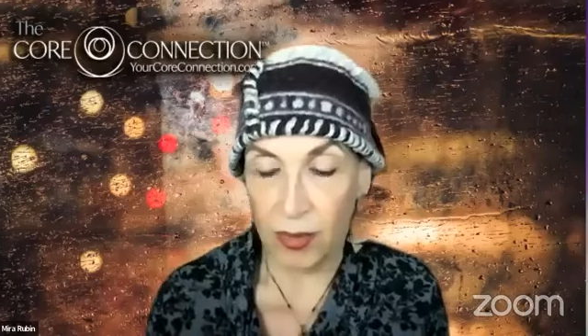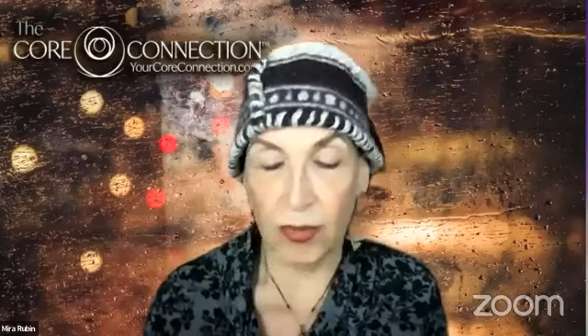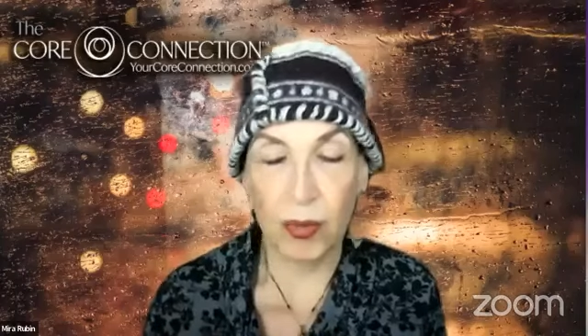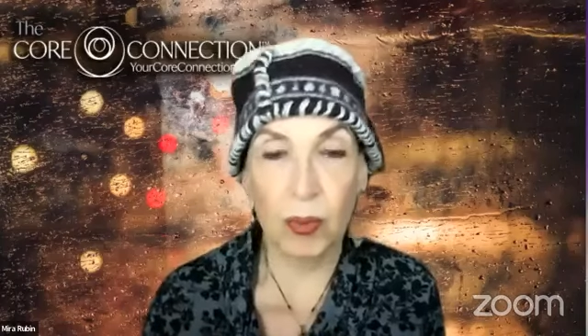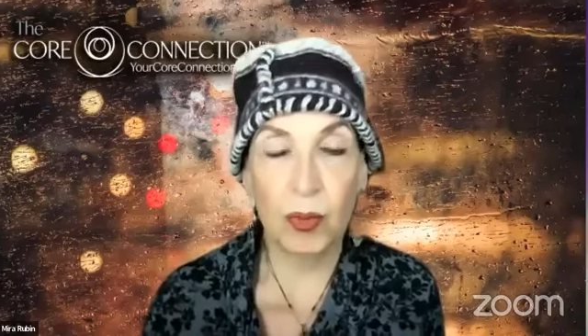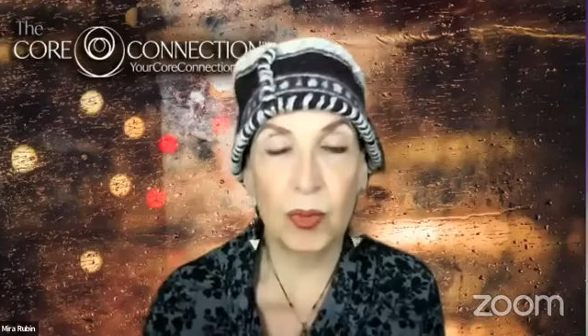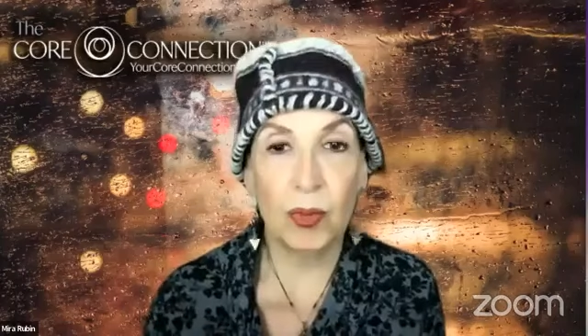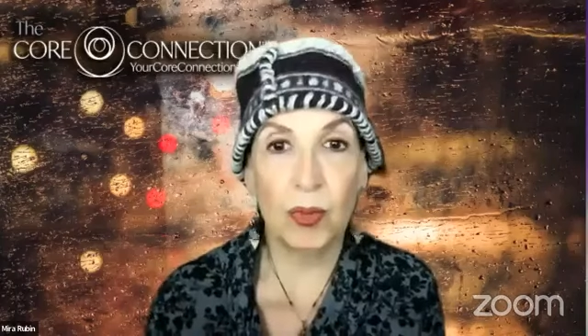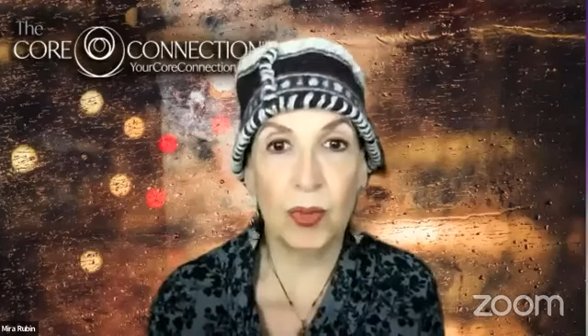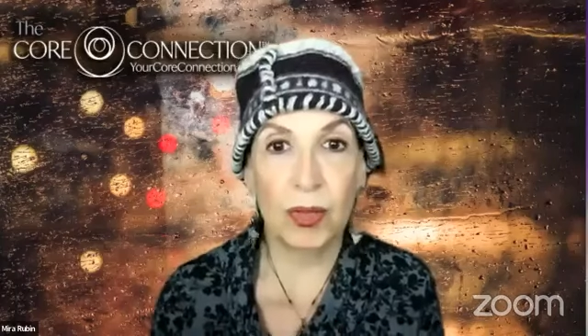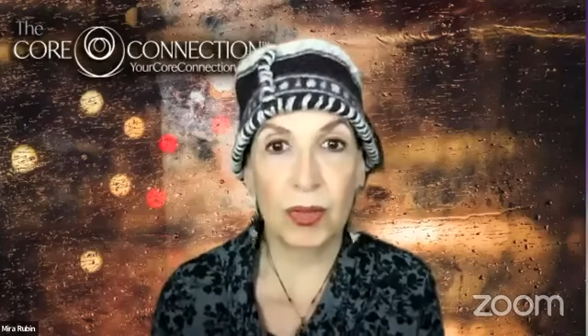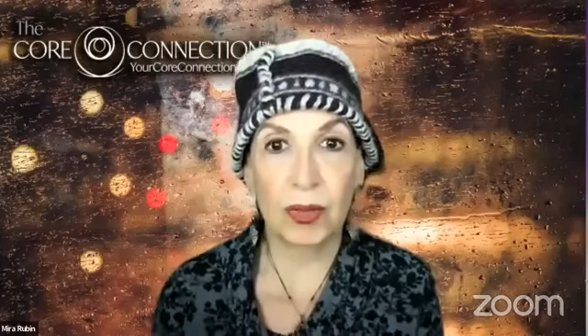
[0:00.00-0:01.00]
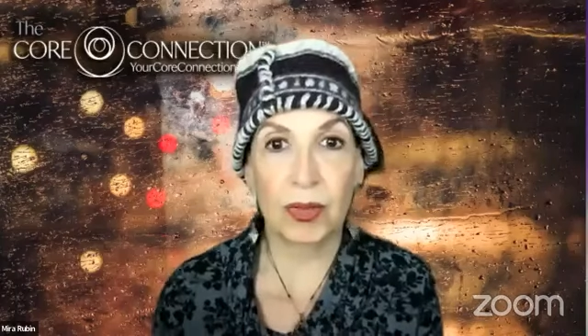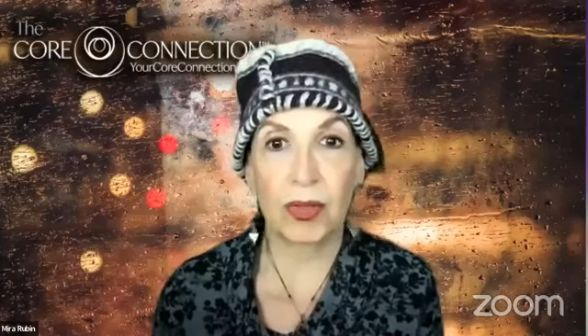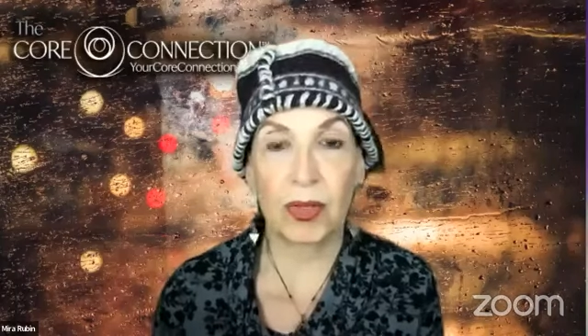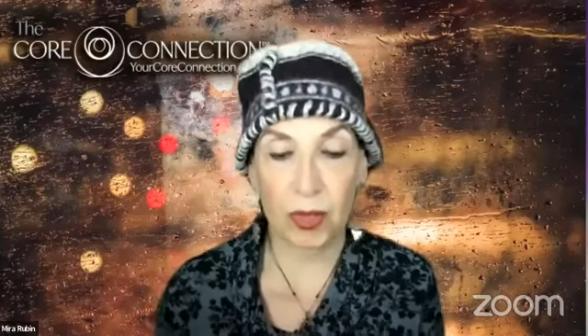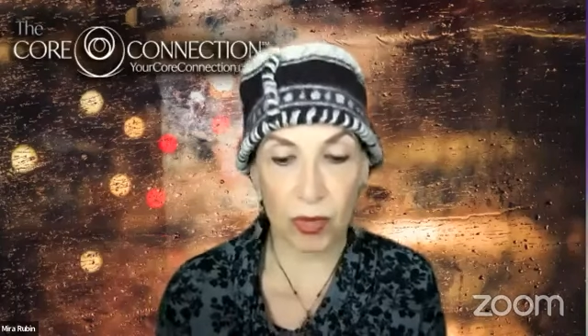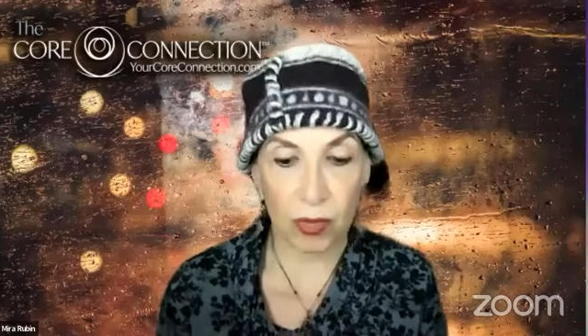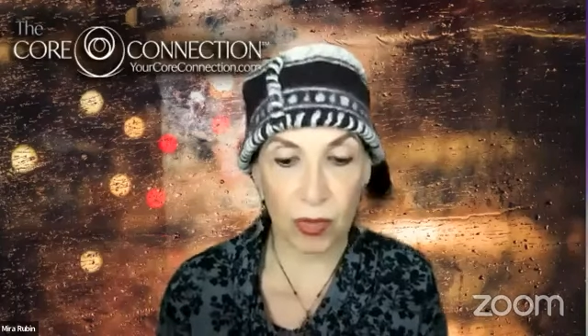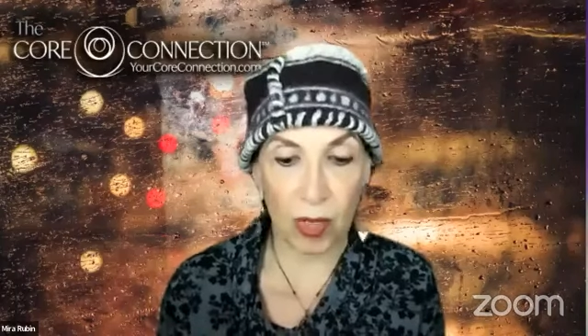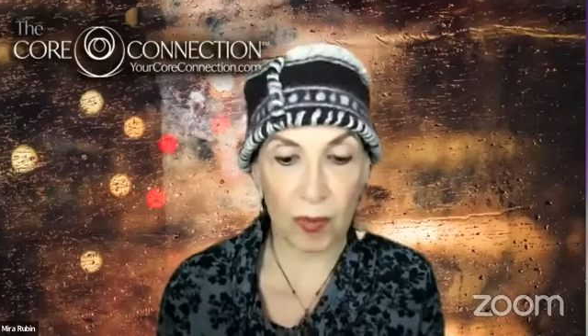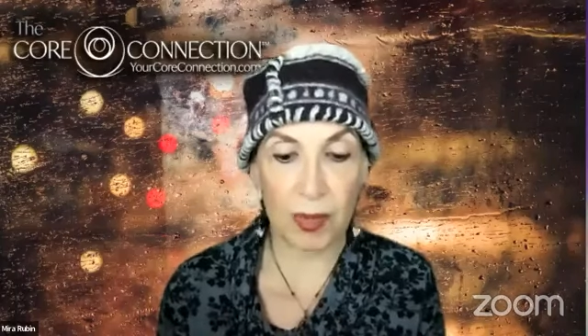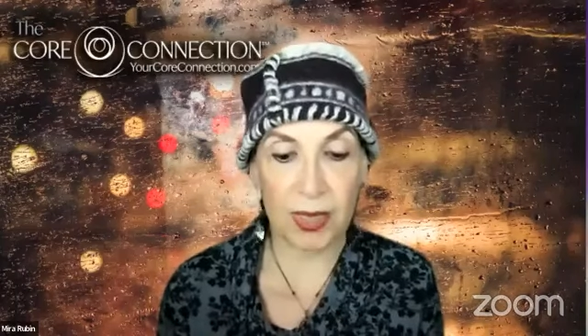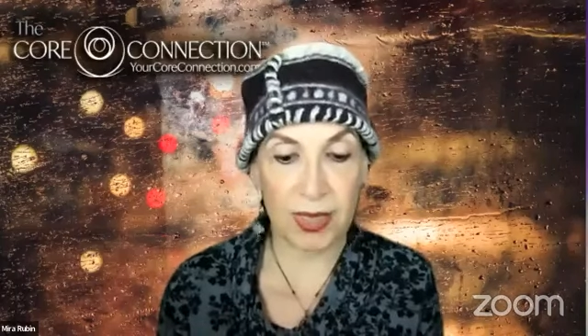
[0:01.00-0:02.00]
through the the
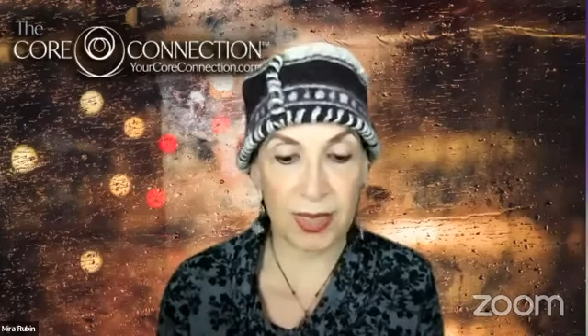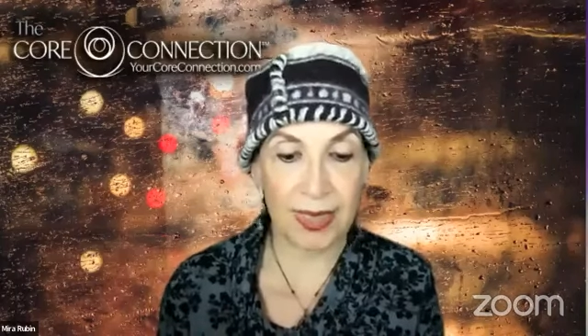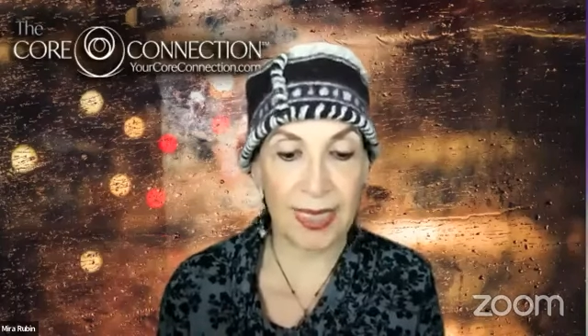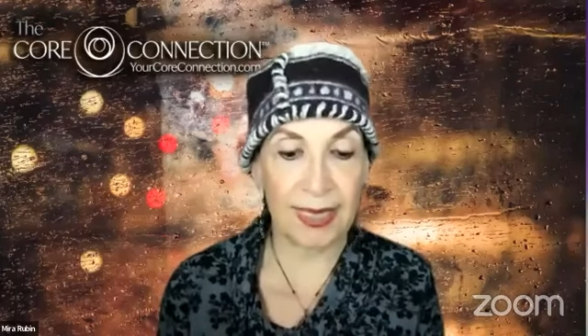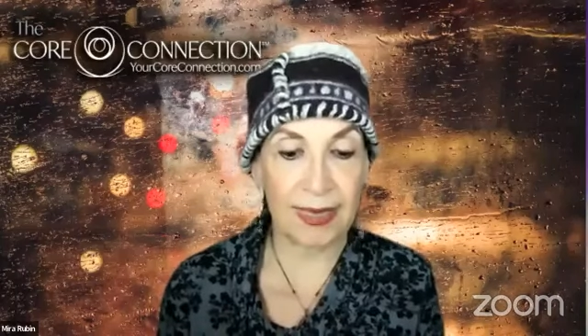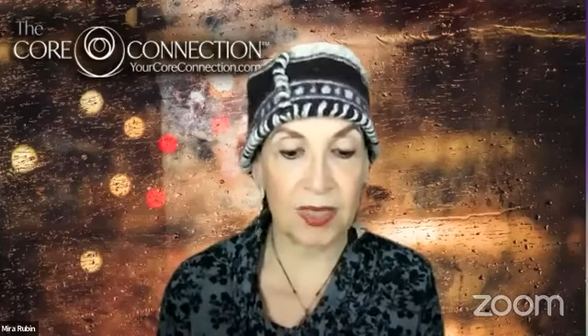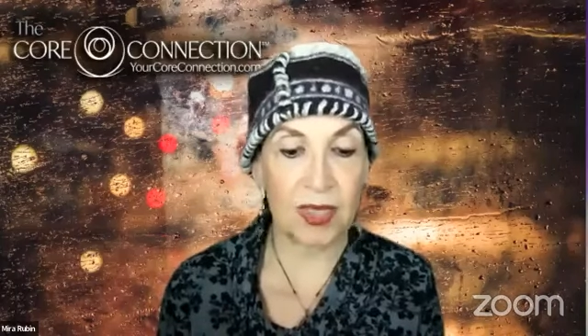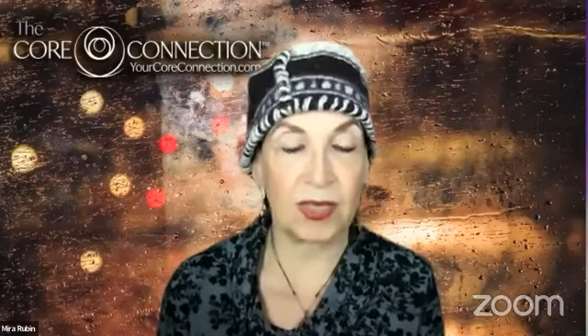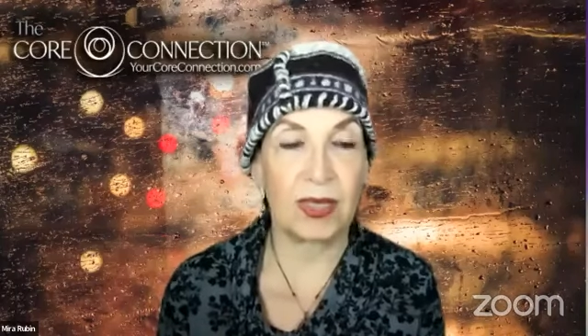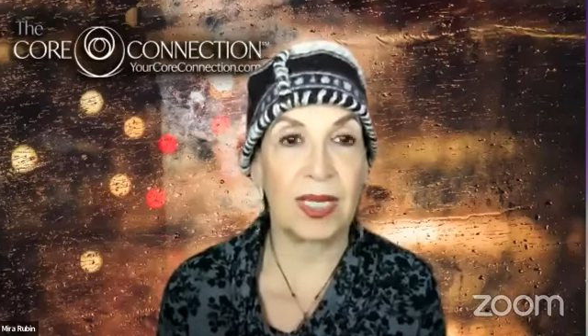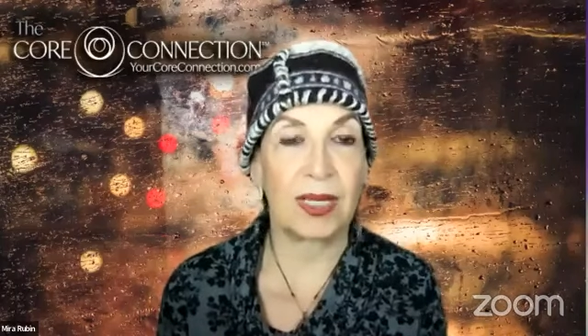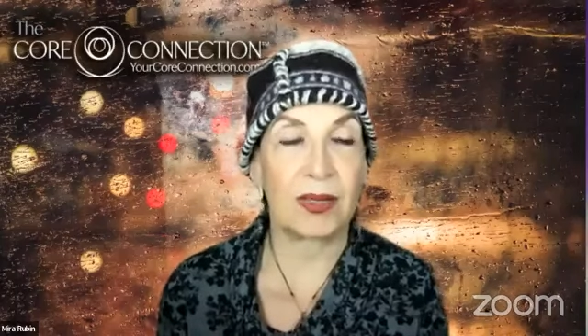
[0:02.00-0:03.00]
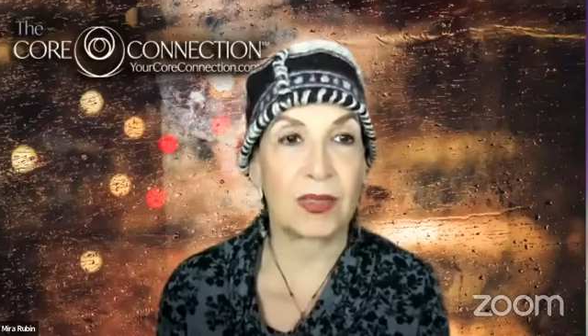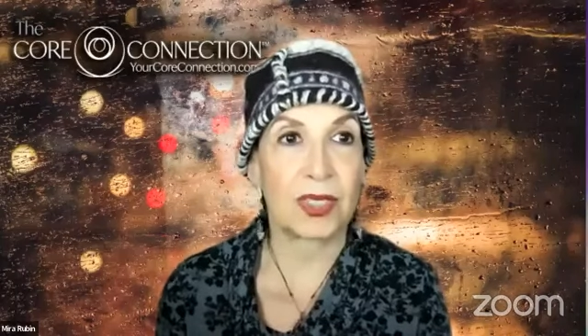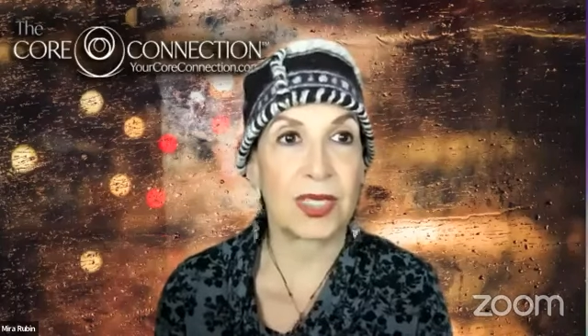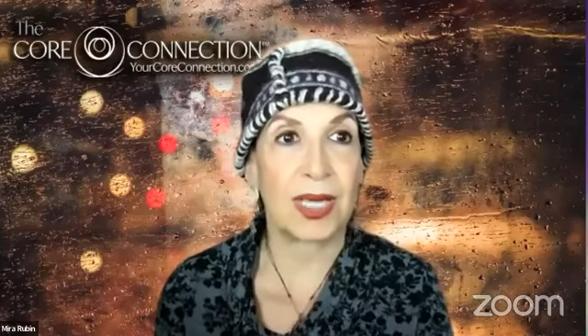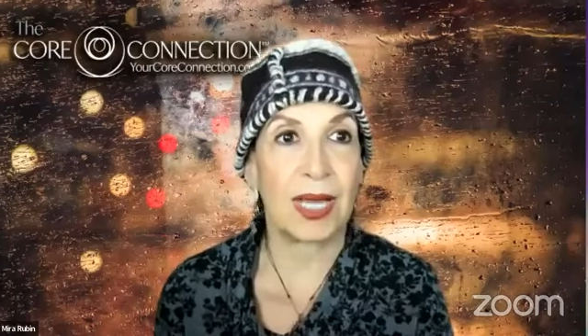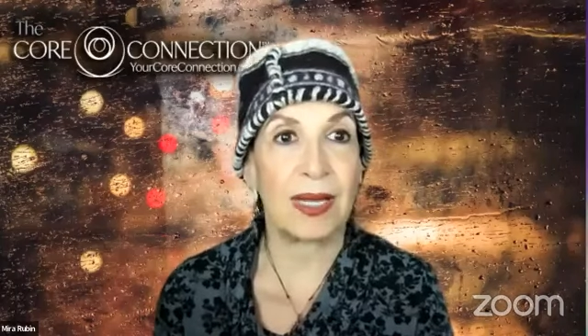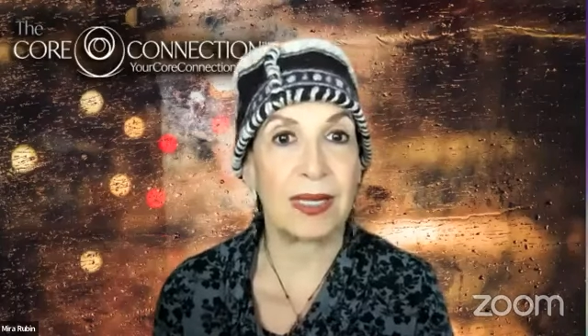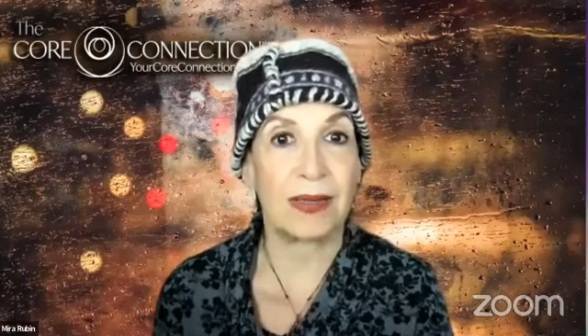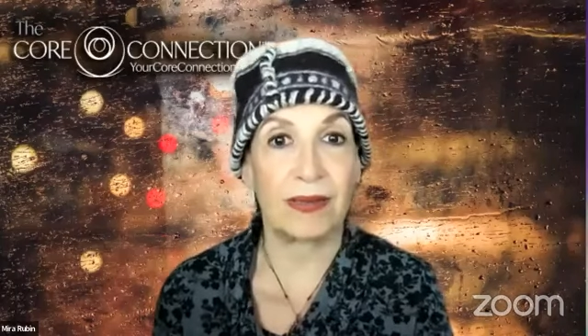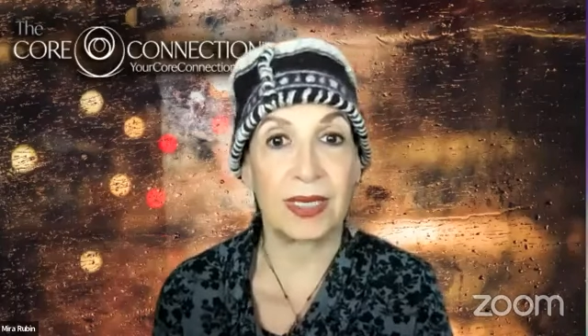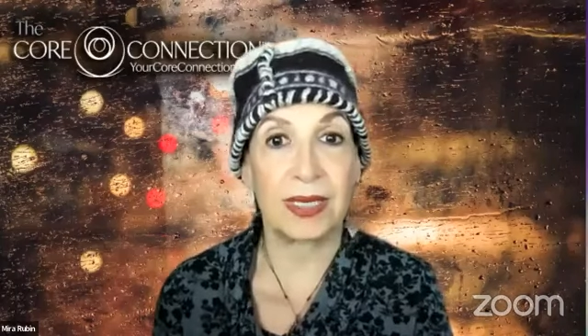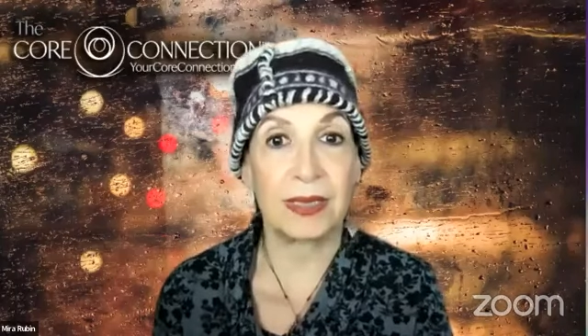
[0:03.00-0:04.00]
trauma to get to the other side
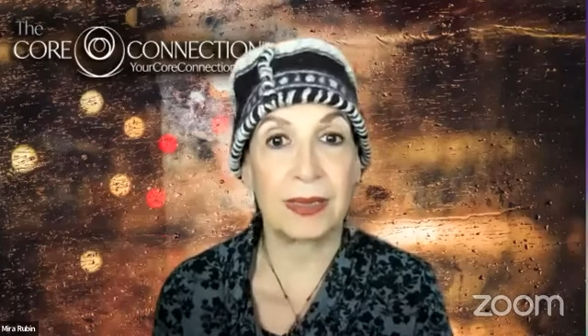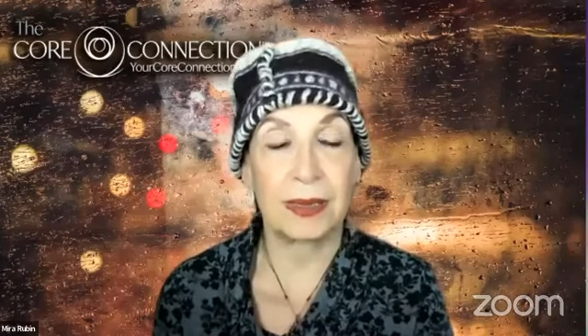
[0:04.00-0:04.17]
of it